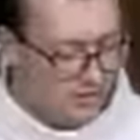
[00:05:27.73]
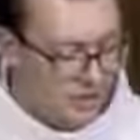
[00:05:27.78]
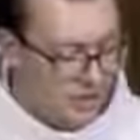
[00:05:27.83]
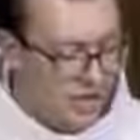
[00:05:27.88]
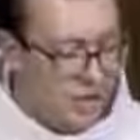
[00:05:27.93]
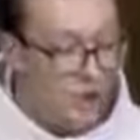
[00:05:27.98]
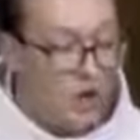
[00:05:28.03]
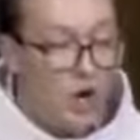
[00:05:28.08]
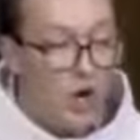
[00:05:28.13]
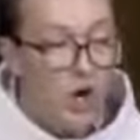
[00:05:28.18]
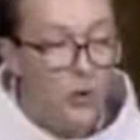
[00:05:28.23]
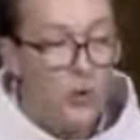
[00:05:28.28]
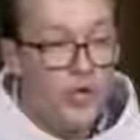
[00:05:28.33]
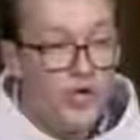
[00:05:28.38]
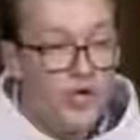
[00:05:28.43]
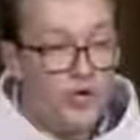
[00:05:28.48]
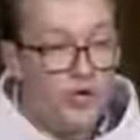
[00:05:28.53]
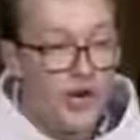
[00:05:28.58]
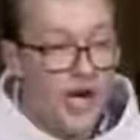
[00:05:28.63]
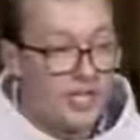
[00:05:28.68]
Now, we
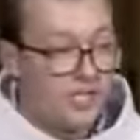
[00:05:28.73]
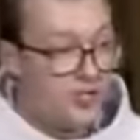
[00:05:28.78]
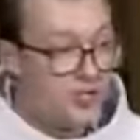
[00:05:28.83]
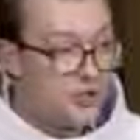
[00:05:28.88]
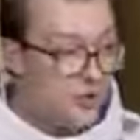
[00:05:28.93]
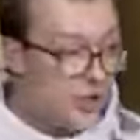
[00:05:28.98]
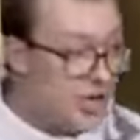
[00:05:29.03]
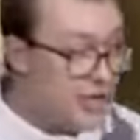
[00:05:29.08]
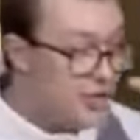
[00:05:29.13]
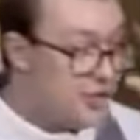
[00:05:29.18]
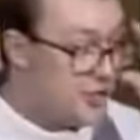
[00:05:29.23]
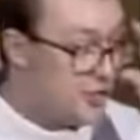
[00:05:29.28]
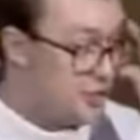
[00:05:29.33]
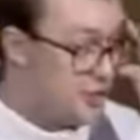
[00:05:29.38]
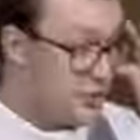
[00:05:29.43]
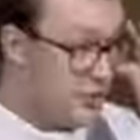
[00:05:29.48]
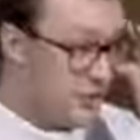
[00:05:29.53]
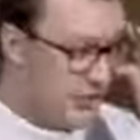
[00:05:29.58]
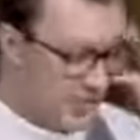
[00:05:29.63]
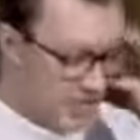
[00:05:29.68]
are not strangers
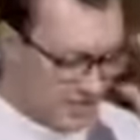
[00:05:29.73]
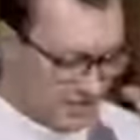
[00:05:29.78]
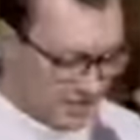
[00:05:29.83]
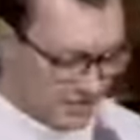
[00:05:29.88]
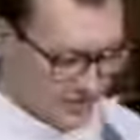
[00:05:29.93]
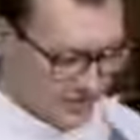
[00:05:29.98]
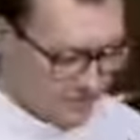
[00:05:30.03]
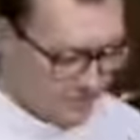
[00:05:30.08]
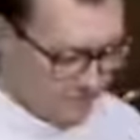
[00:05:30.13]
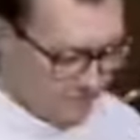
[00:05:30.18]
to this.